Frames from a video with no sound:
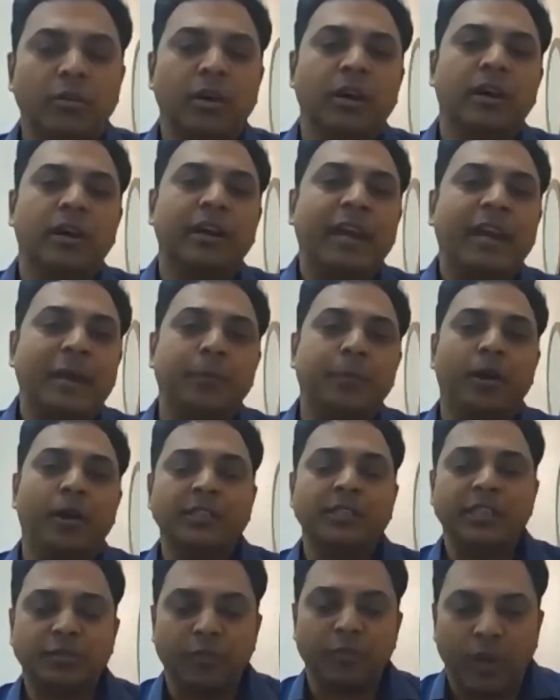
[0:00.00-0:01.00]
get
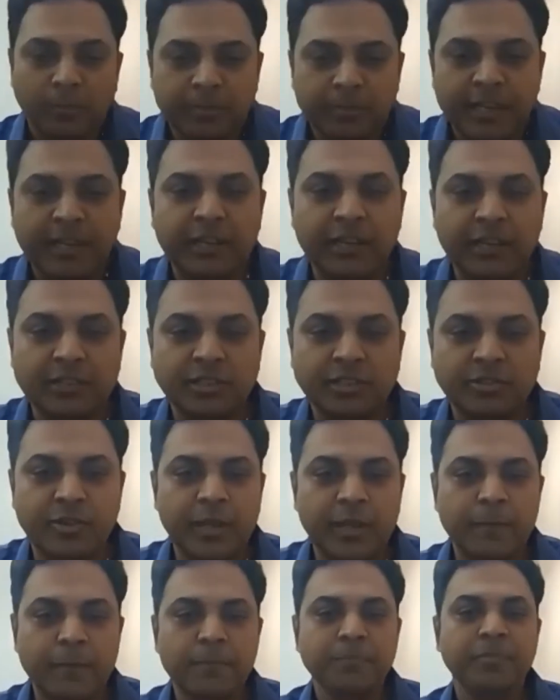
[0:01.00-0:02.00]
projects from the
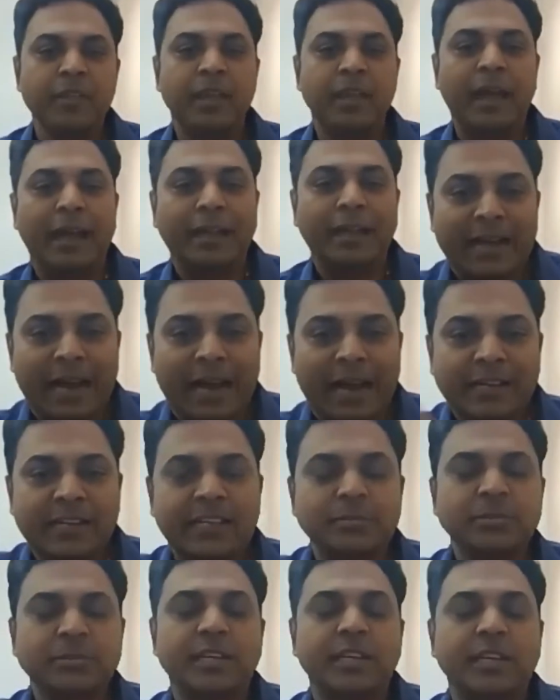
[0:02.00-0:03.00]
industry, and that
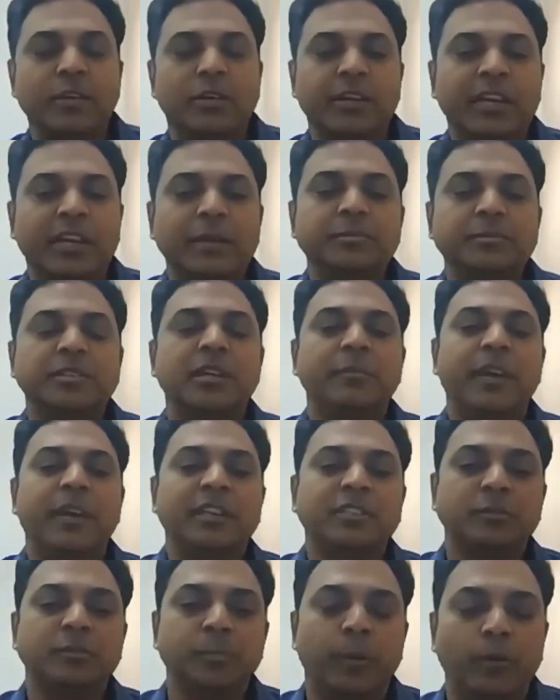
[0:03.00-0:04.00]
gives keeps them
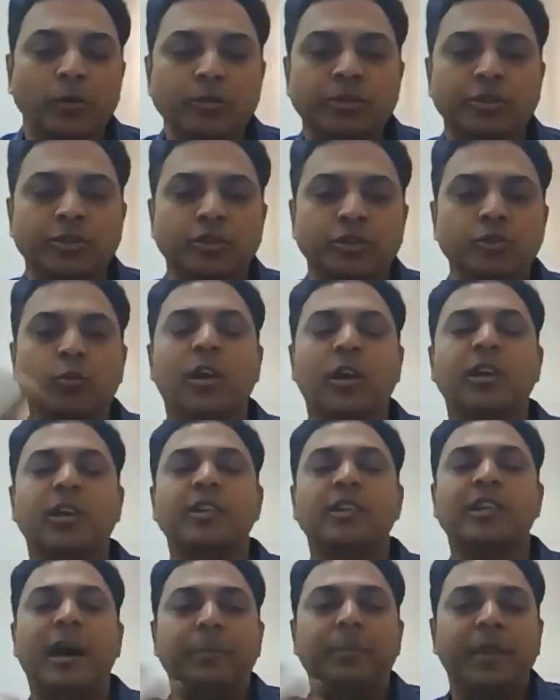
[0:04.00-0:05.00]
exposed to what is
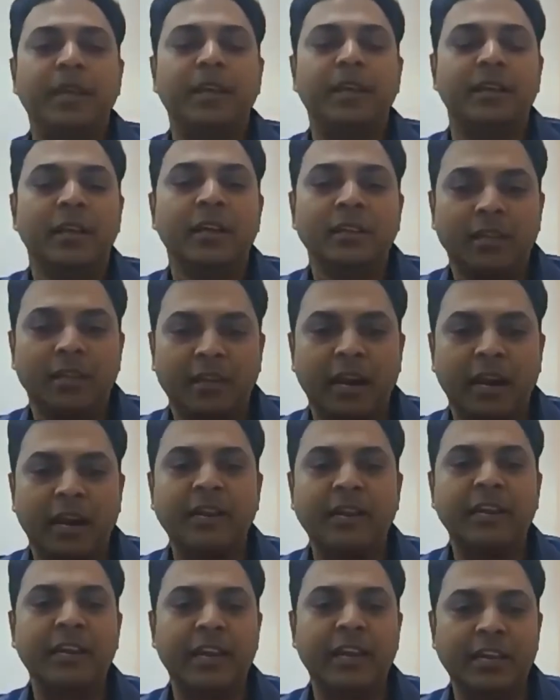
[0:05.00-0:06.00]
happening, the
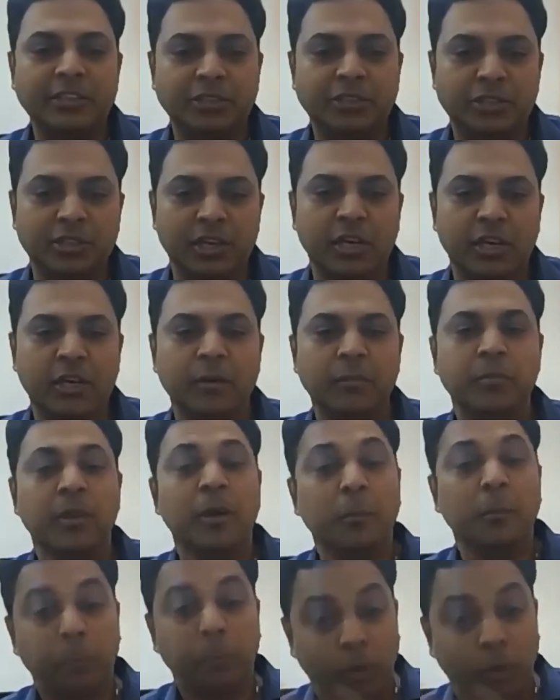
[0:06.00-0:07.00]
cutting edge,
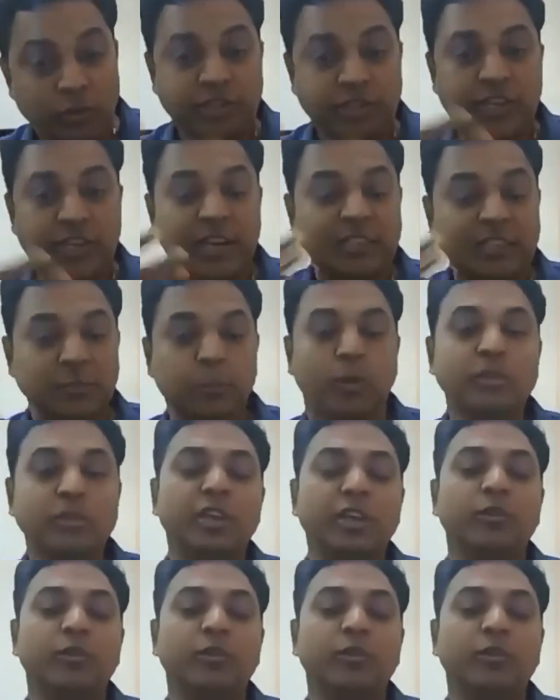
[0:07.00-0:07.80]
both sides, both